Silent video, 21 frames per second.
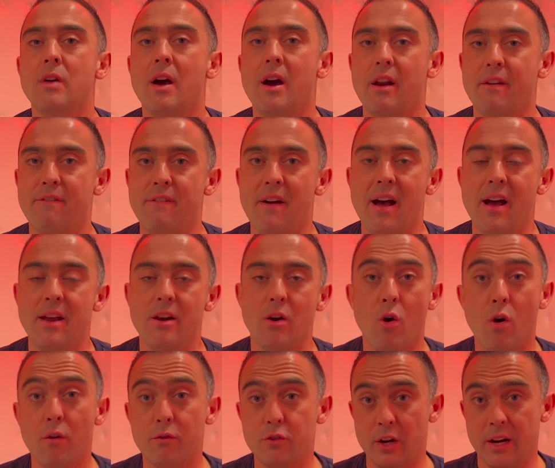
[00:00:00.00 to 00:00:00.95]
are a fan
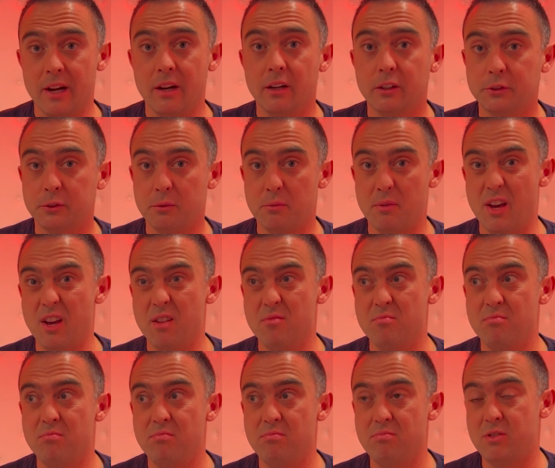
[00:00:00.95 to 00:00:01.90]
of drinks that
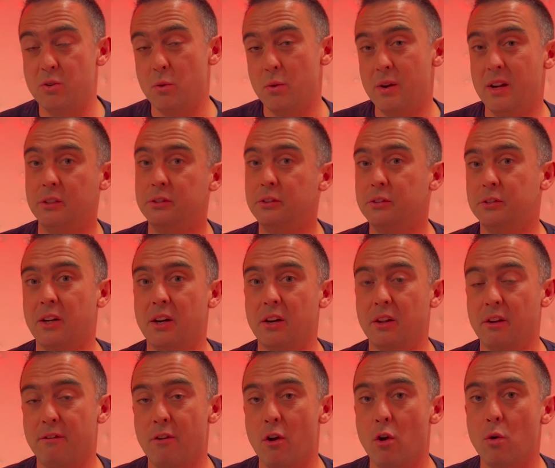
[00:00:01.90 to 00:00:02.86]
don't
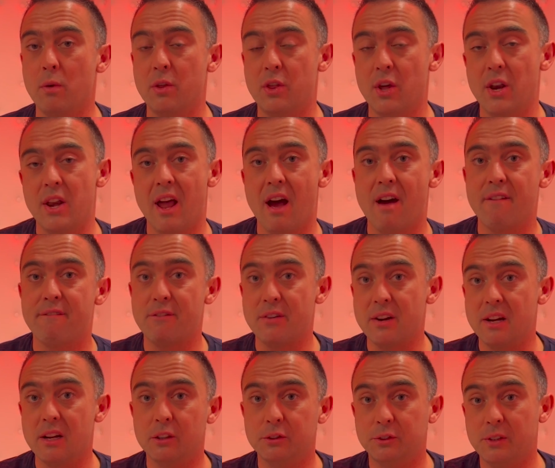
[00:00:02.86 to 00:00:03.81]
necessarily fall within that
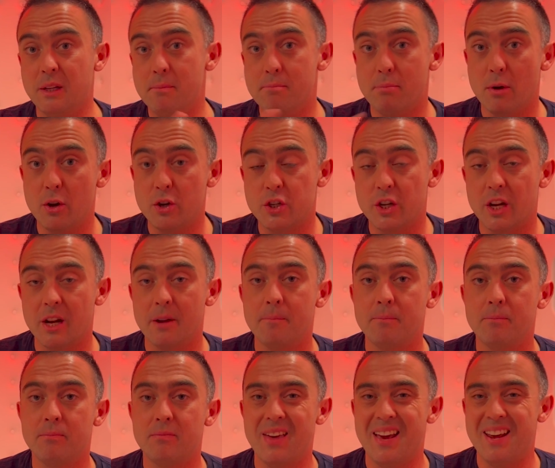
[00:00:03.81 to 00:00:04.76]
free at sea budget,
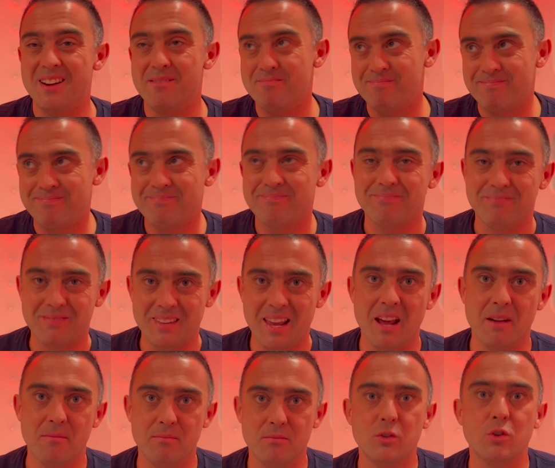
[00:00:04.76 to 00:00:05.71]
then
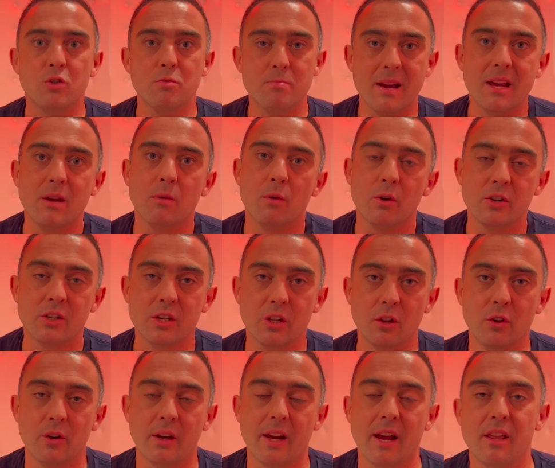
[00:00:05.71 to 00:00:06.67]
yeah, you might want to
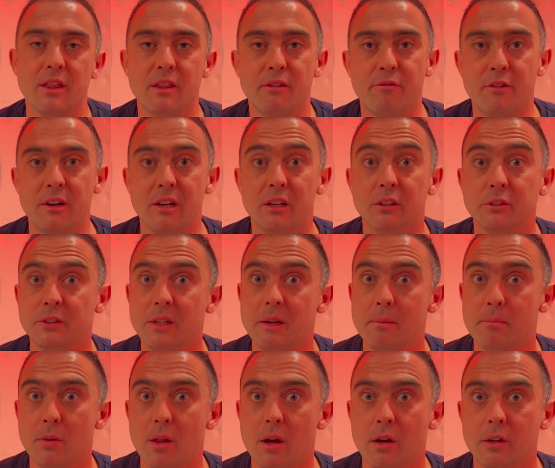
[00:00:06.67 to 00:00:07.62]
look at the free at sea
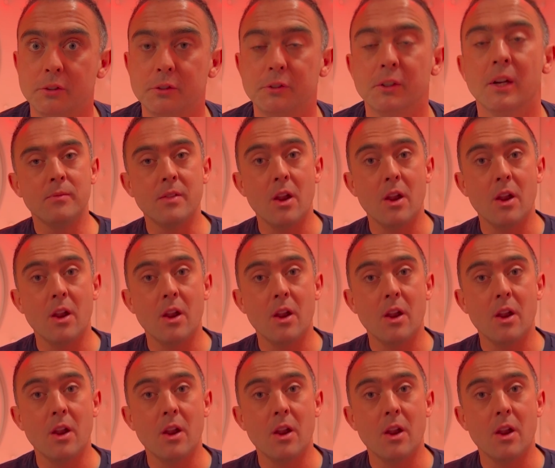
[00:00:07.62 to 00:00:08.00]
plus.